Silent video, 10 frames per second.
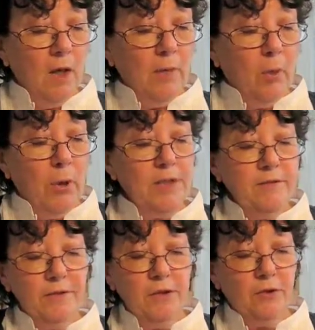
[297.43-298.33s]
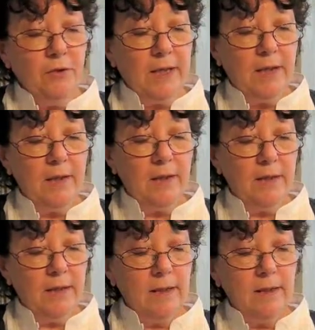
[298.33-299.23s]
Point of view
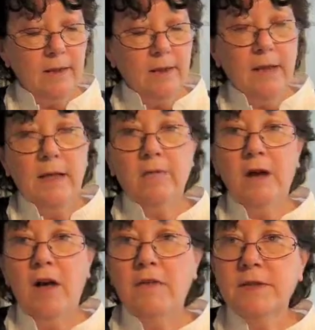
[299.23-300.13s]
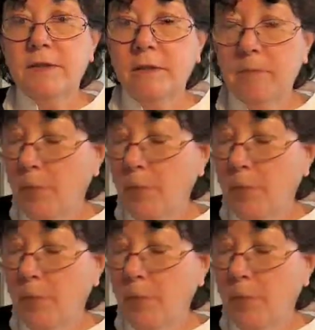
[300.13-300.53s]
involves the